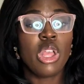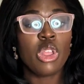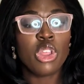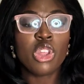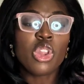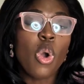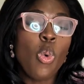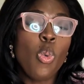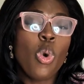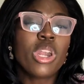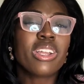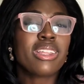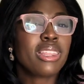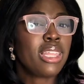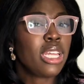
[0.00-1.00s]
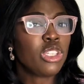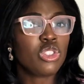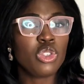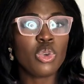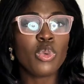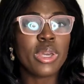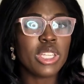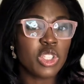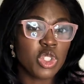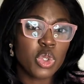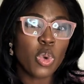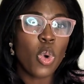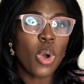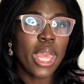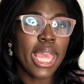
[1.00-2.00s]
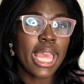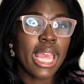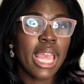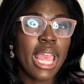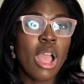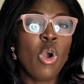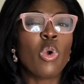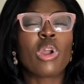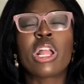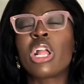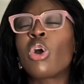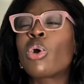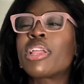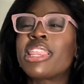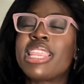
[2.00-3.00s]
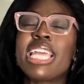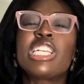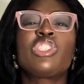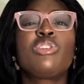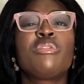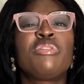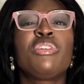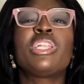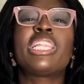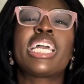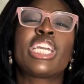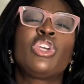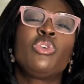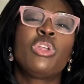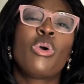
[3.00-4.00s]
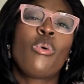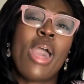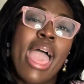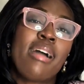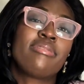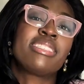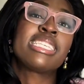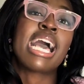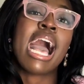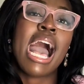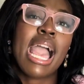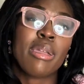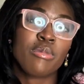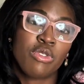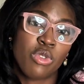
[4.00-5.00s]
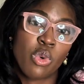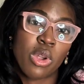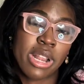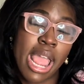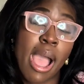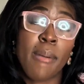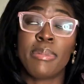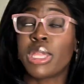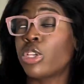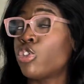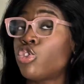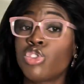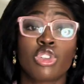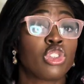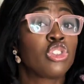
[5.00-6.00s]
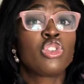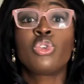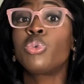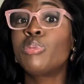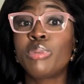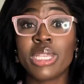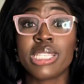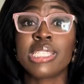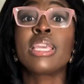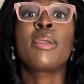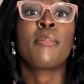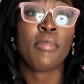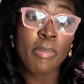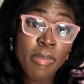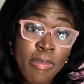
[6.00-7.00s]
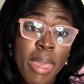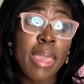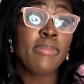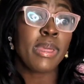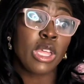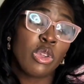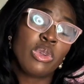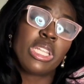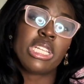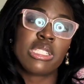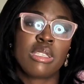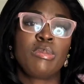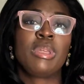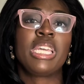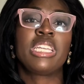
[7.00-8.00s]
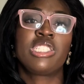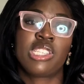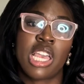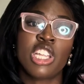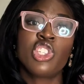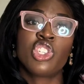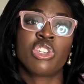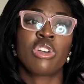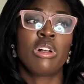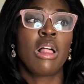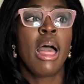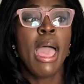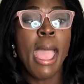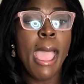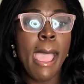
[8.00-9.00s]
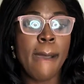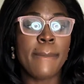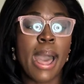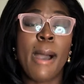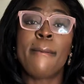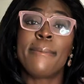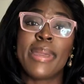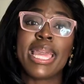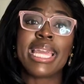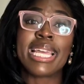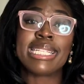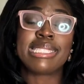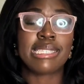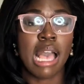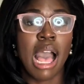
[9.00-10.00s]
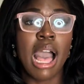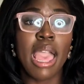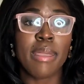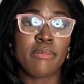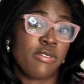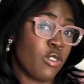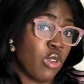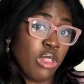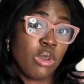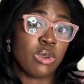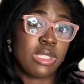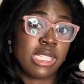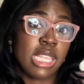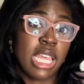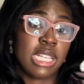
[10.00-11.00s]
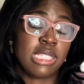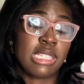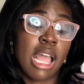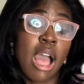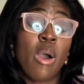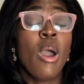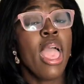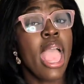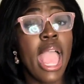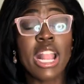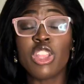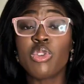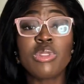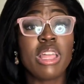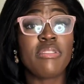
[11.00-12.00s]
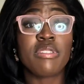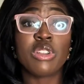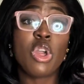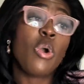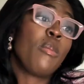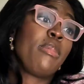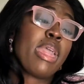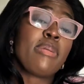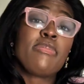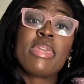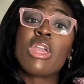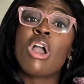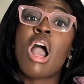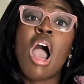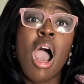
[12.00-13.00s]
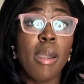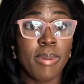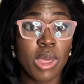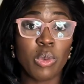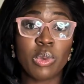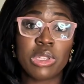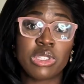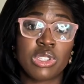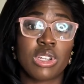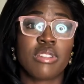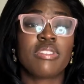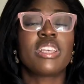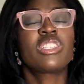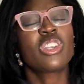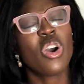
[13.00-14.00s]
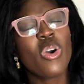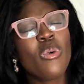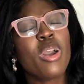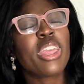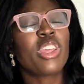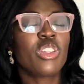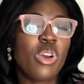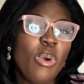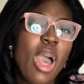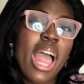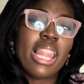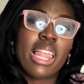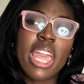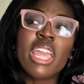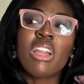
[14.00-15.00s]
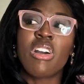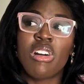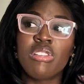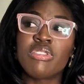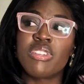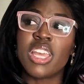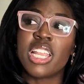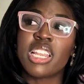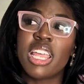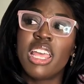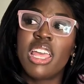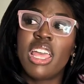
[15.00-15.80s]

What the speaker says: what are things you enjoy or things you feel like you don't have time for now because you're too busy? Maybe you need to be intentional about making time for those things now. And you never know, maybe a hobby will surface. Oh, I like golfing.